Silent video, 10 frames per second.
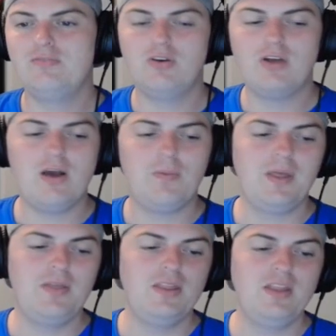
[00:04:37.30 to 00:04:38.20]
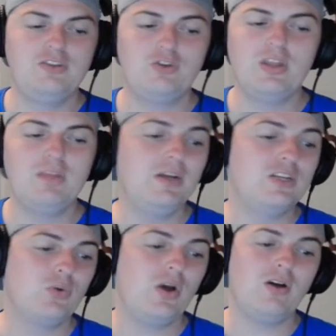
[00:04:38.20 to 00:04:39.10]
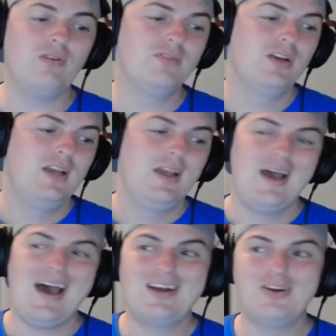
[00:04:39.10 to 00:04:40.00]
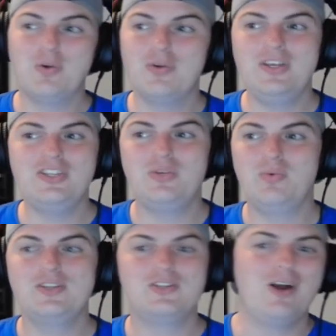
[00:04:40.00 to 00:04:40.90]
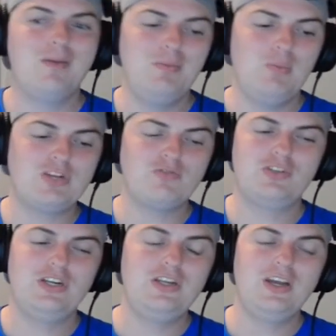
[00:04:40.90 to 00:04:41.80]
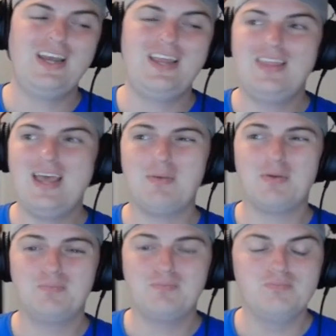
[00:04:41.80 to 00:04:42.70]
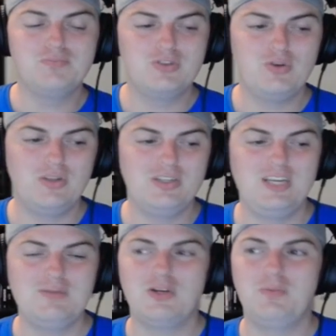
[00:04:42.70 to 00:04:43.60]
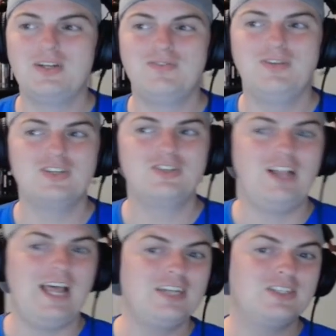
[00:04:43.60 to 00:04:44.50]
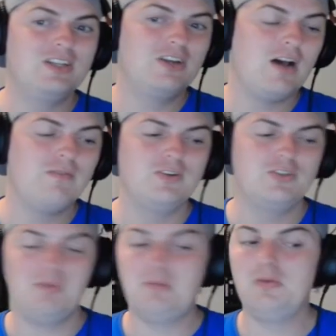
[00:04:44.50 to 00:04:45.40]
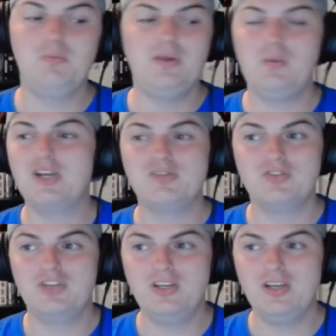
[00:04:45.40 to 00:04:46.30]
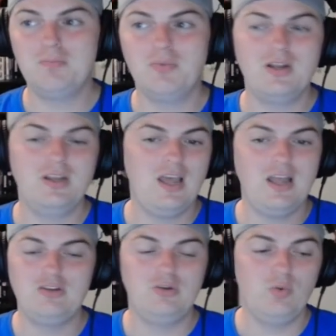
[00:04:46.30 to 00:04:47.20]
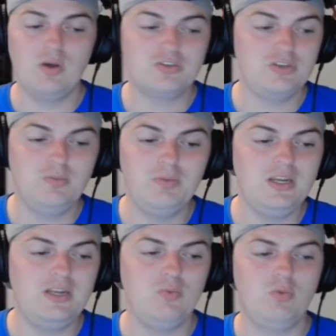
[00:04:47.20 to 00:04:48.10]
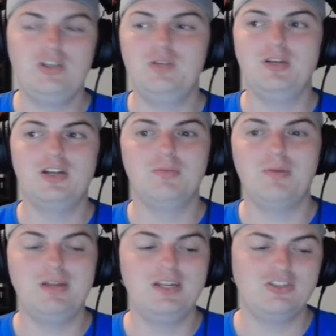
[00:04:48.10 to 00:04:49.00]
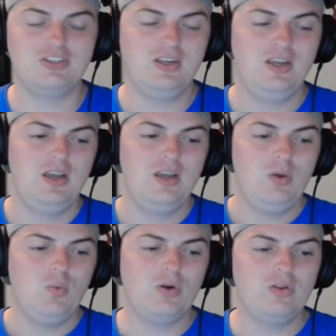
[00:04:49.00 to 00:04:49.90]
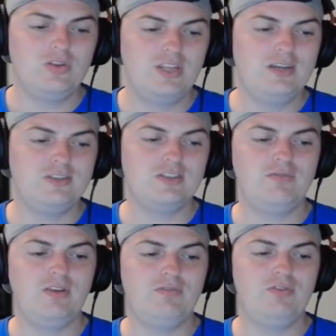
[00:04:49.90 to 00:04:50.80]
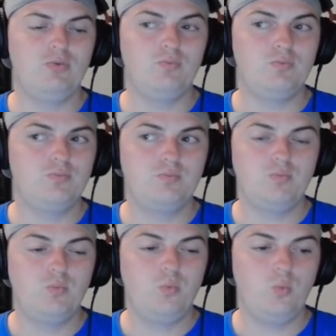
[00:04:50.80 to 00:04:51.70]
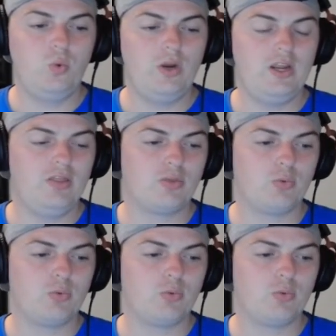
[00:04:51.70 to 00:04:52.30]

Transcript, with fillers: Uh, that's something they will have to figure out. And then they join the Big 12. I don't know where the easy wins are. I mean, West Virginia and them are two of the teams that are picked to finish last in the conference. So maybe you beat West Virginia, but who else do you beat? When you beat them? I mean, it's just one of those things. If if you